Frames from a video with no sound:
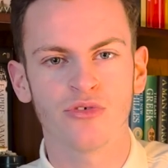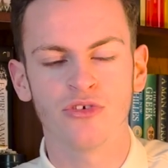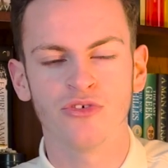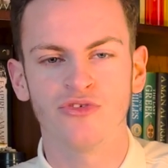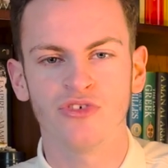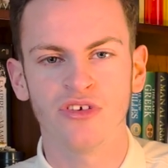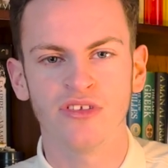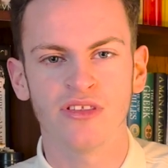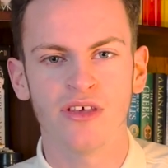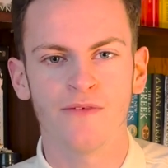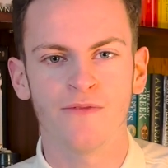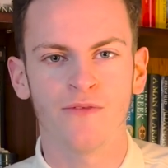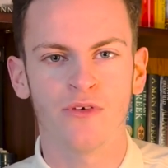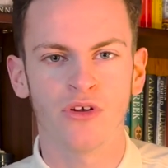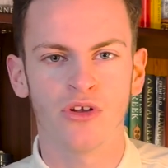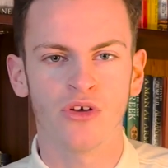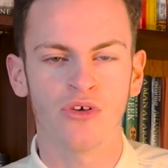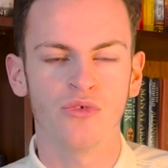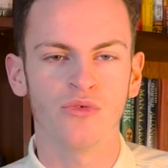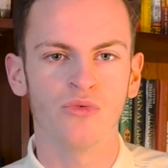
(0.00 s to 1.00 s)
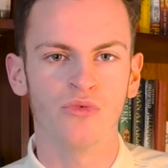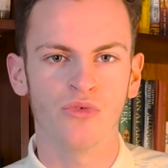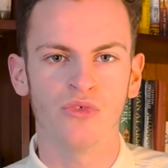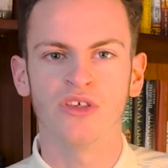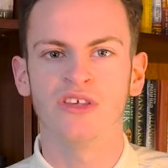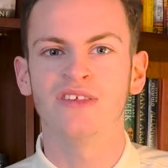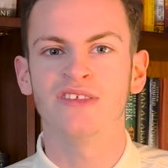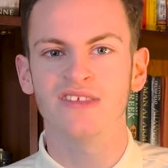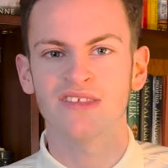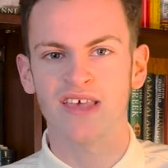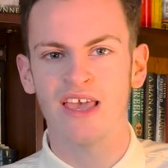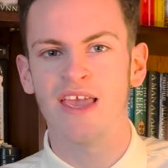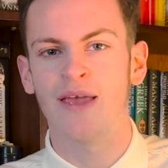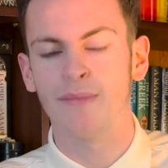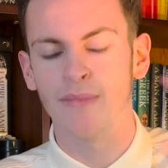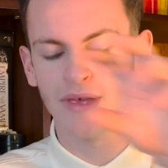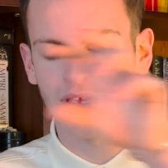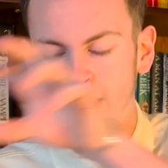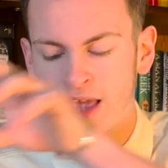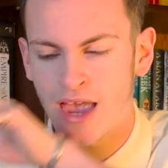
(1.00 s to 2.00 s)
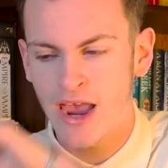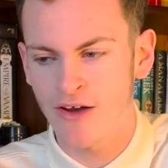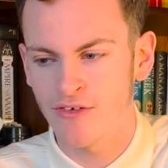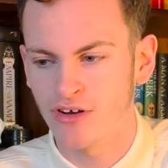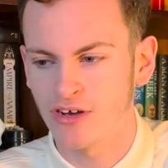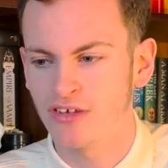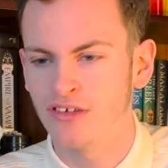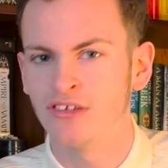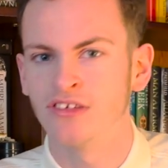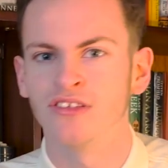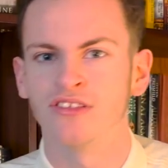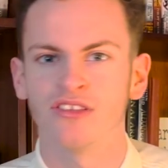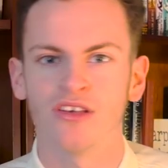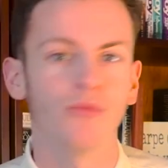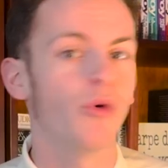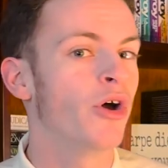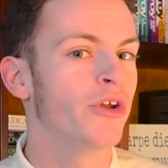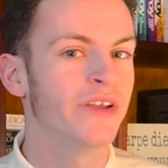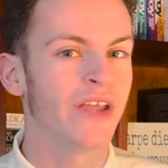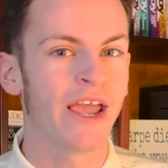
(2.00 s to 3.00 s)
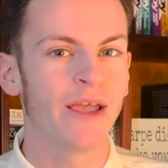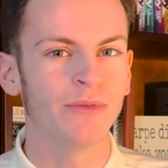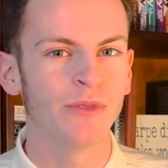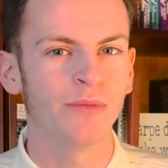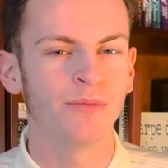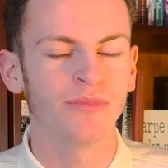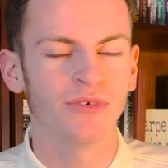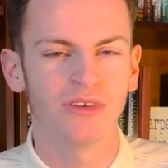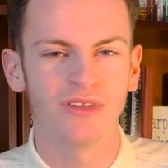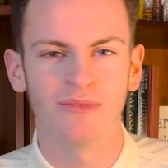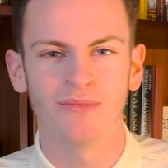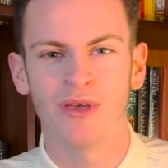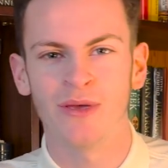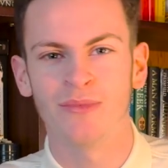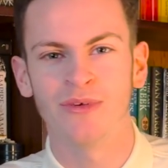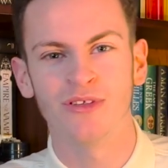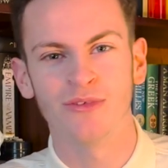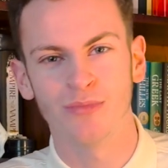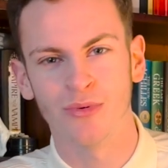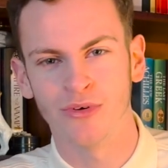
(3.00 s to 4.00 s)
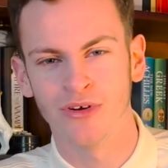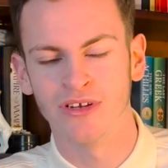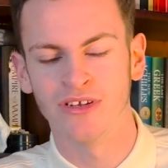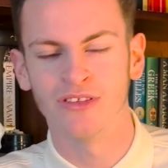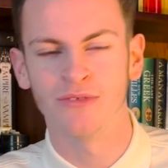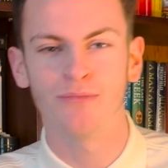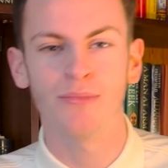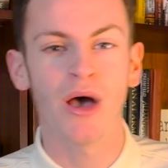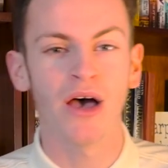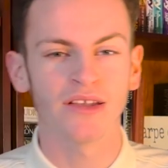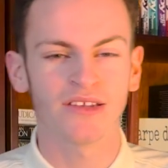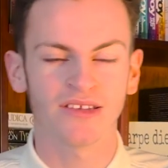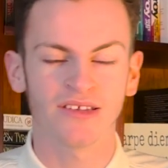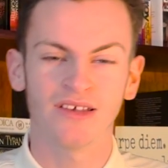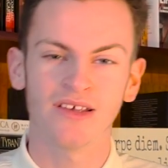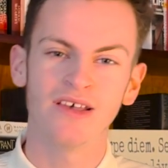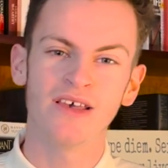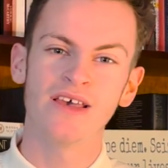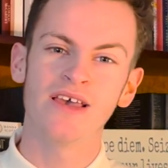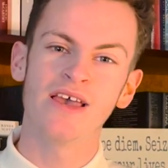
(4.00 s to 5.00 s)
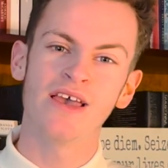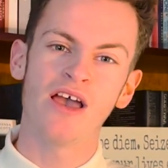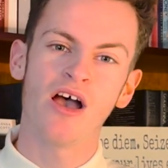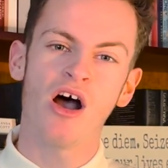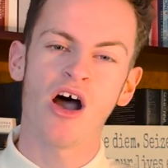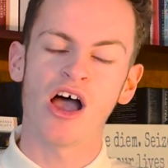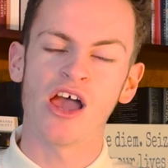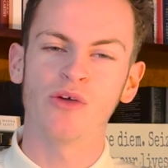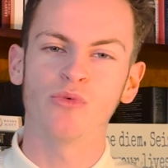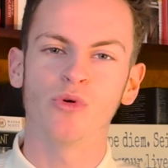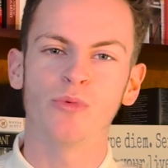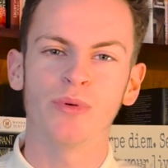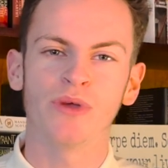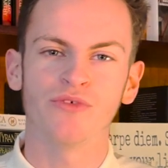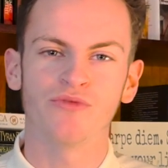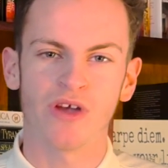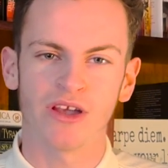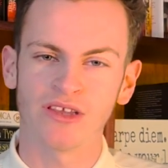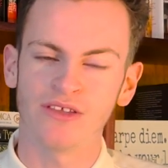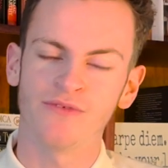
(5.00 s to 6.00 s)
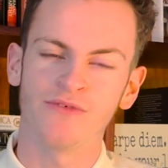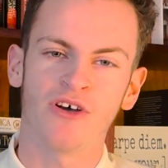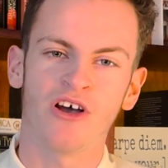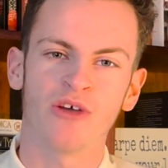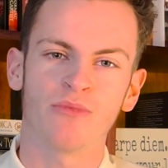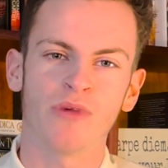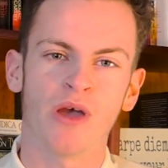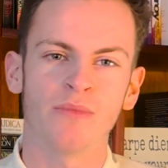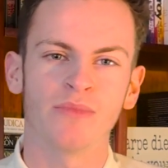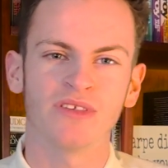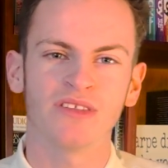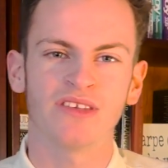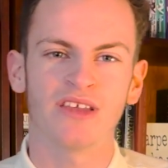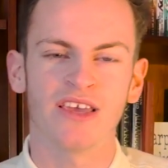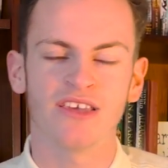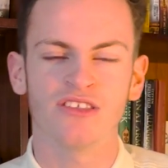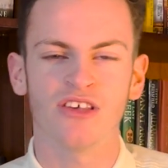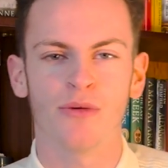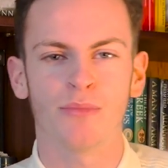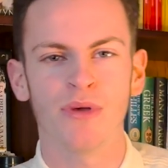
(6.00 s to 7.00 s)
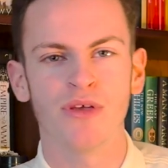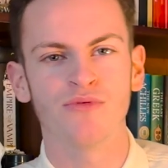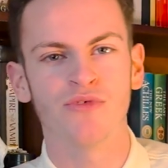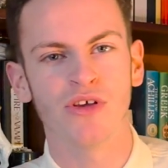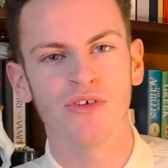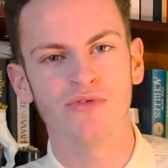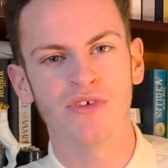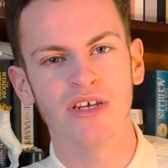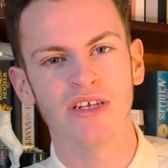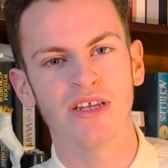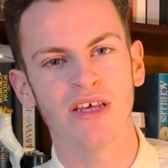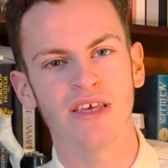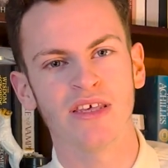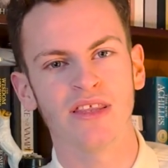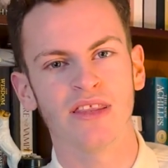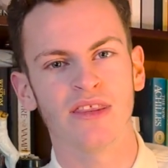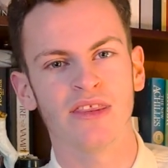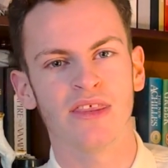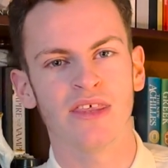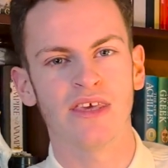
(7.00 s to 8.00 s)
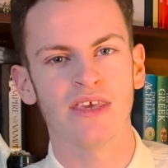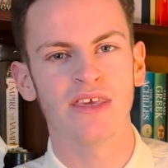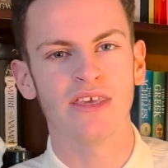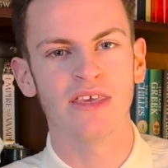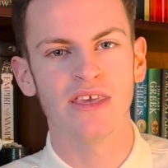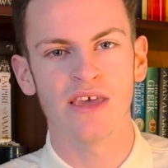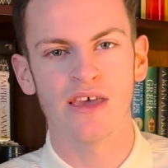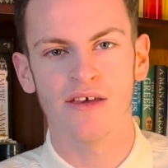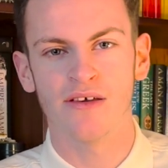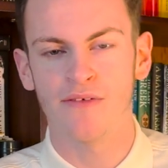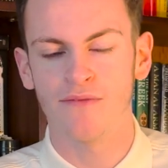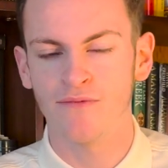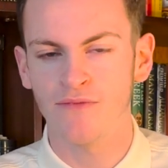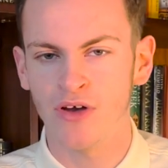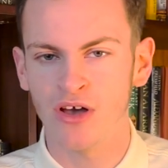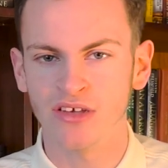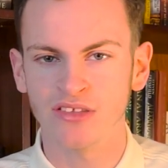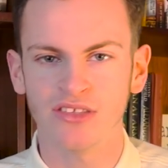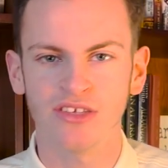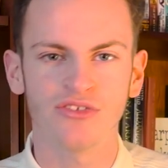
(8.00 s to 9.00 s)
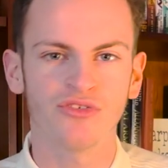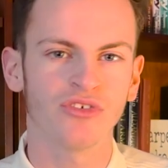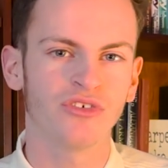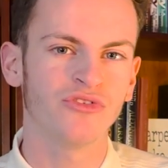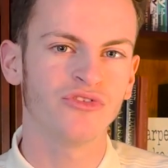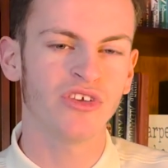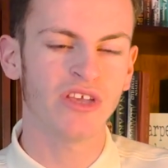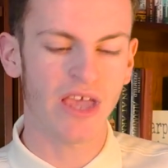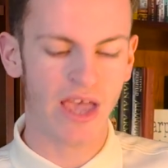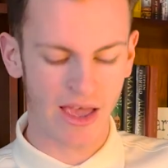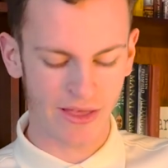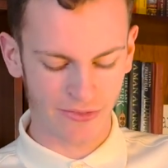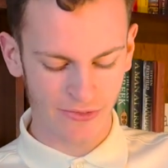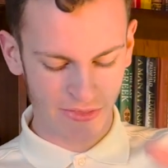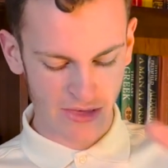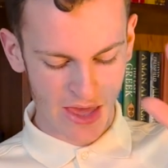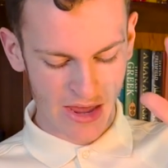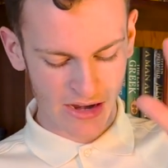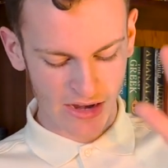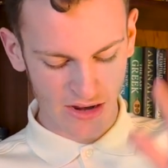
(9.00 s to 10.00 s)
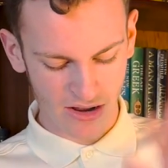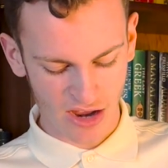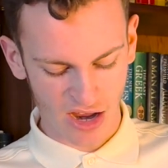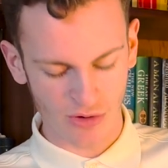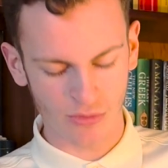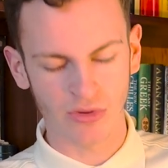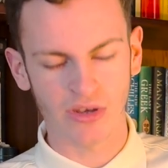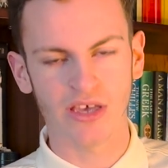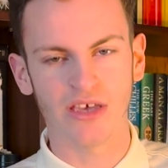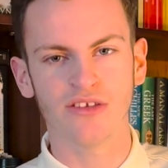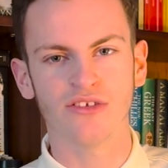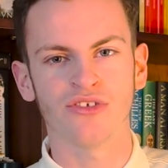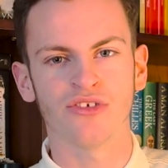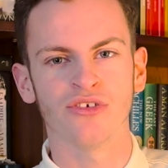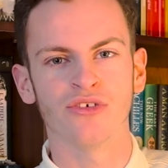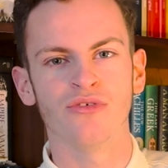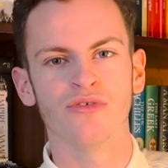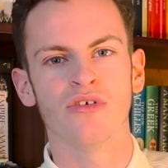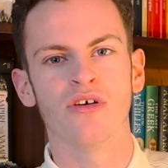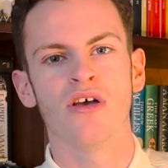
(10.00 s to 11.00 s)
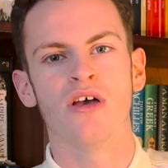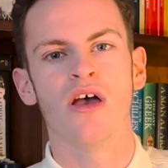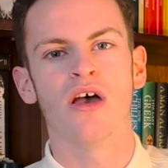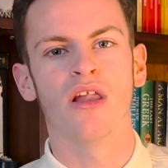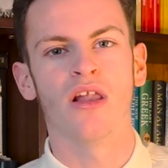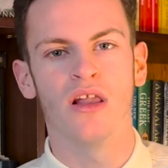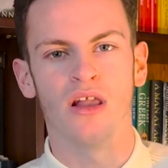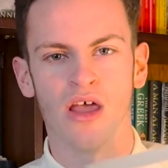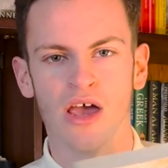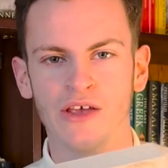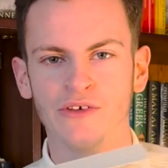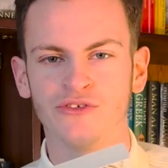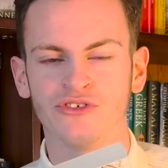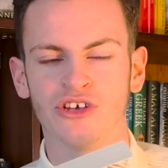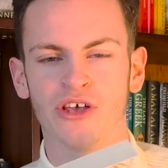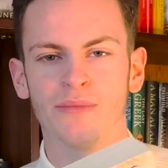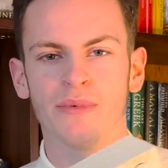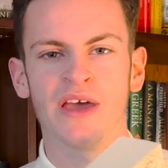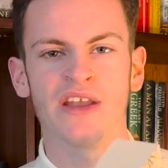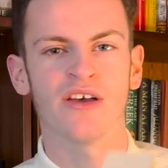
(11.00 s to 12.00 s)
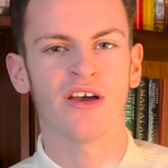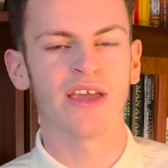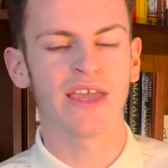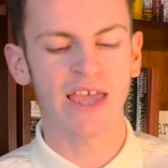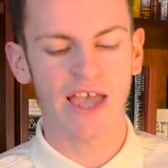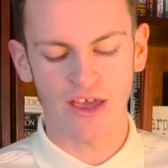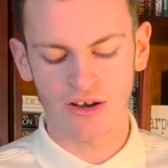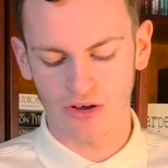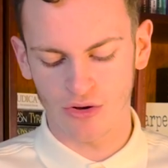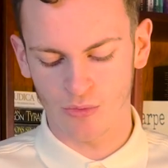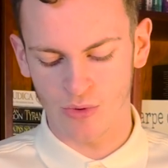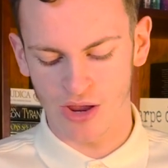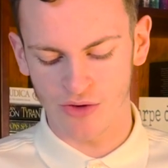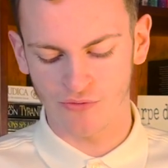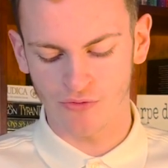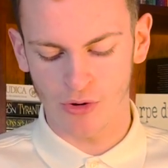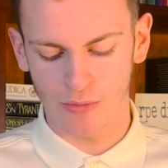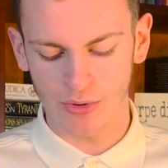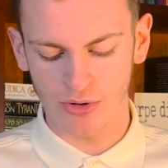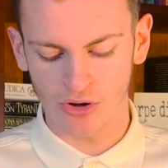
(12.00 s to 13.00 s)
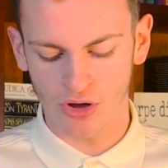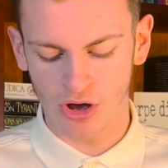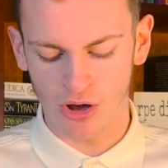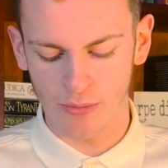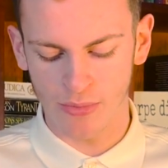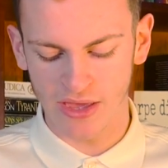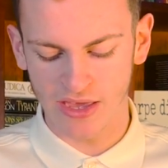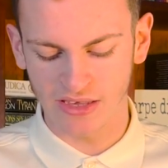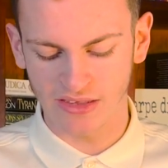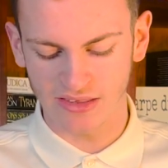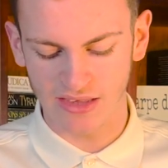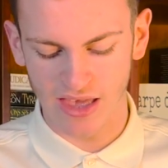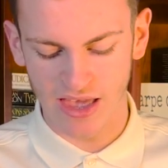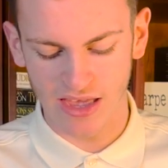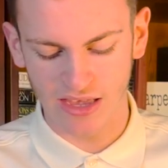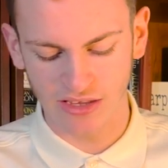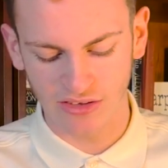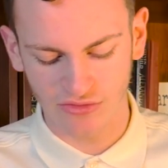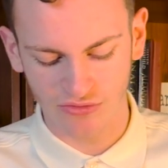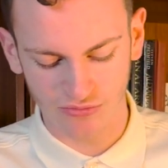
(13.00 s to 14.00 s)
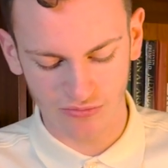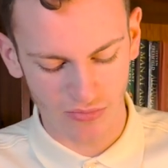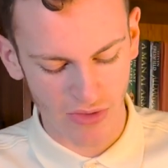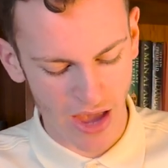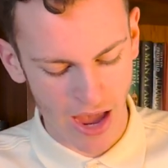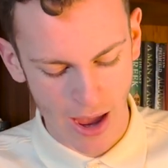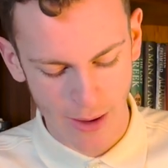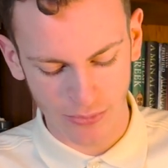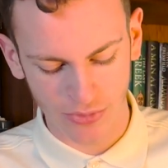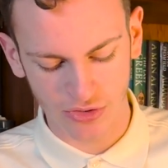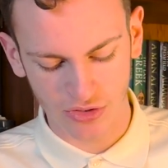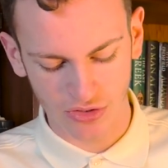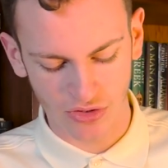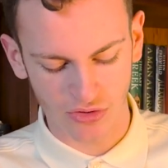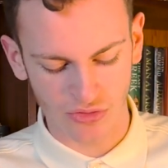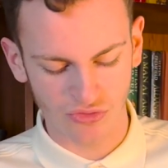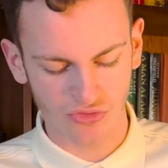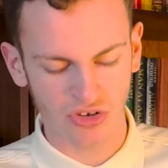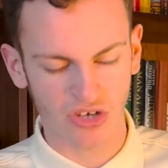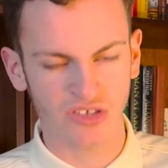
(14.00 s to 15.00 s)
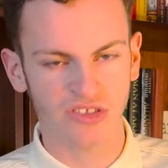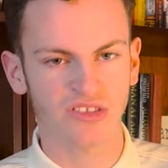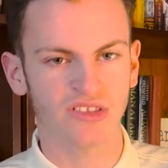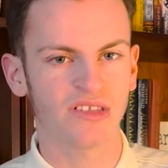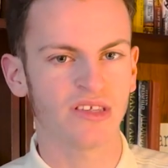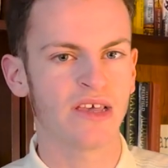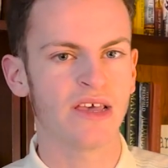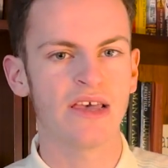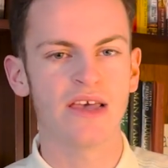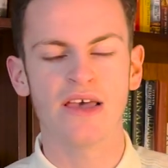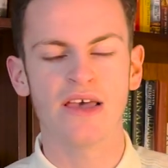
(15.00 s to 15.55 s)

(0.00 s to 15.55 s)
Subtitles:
trilogies that follow the same characters. I won't name them because it may be spoilers, but I will be rectifying my mistakes. I'll be rereading the Farseid trilogy, and then I will get to Live Ship, and I cannot wait. Robin Hobb is a absolute, just